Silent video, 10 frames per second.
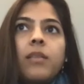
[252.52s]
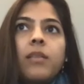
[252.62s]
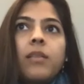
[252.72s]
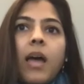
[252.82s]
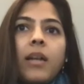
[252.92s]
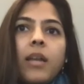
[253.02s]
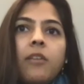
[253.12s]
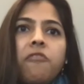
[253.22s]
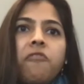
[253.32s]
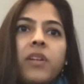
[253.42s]
that
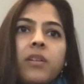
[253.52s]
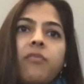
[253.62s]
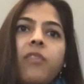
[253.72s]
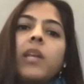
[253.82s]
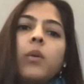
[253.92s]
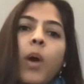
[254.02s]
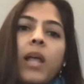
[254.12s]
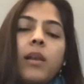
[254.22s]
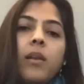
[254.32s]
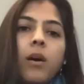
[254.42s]
it fit very
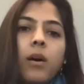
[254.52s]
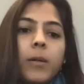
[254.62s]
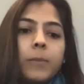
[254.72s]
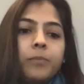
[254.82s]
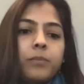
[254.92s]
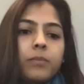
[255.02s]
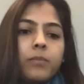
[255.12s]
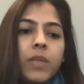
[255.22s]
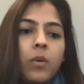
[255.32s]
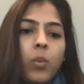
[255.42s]
well
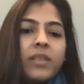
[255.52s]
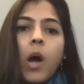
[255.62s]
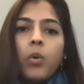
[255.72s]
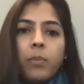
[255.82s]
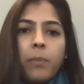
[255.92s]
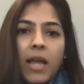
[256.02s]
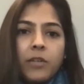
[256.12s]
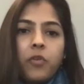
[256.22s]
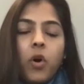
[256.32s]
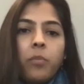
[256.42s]
with our
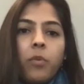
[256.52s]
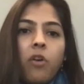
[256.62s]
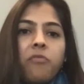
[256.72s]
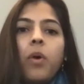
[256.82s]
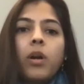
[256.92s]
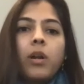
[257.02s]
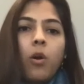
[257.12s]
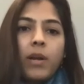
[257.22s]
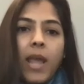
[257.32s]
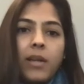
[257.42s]
platform of model
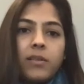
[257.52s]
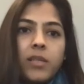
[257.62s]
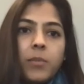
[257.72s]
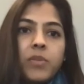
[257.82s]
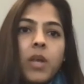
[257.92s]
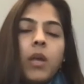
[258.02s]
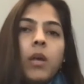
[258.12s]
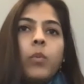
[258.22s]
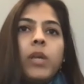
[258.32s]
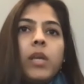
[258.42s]
organisms.
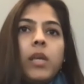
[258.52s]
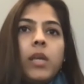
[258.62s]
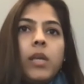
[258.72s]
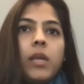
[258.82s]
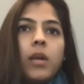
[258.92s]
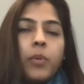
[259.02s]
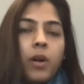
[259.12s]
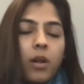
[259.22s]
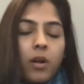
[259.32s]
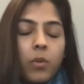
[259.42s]

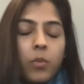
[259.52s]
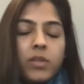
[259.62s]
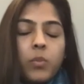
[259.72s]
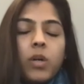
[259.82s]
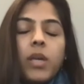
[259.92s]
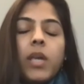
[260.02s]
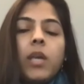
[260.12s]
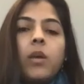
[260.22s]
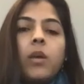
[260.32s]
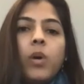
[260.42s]
Perlara was
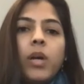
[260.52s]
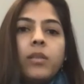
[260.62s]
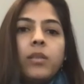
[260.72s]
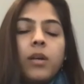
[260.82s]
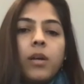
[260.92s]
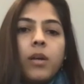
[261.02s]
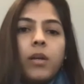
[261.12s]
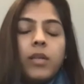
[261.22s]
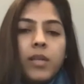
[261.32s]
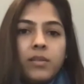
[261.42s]
working with
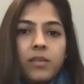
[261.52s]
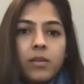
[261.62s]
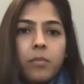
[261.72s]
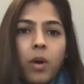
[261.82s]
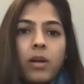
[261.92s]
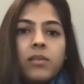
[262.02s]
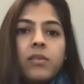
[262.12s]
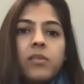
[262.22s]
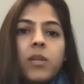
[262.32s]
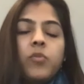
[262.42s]
yeast model
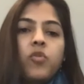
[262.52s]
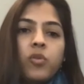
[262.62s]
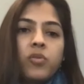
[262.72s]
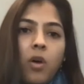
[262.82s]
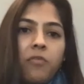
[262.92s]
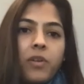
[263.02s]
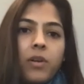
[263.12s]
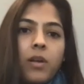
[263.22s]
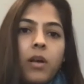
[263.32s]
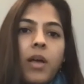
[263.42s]
systems,
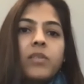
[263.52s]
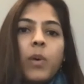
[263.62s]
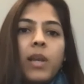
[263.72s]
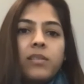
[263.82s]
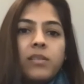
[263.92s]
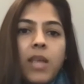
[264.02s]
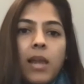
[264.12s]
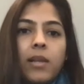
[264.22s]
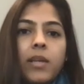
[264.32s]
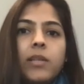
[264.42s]
Drosophila, as well as C.
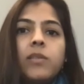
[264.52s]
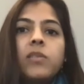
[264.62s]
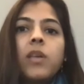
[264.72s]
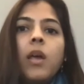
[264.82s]
elegans,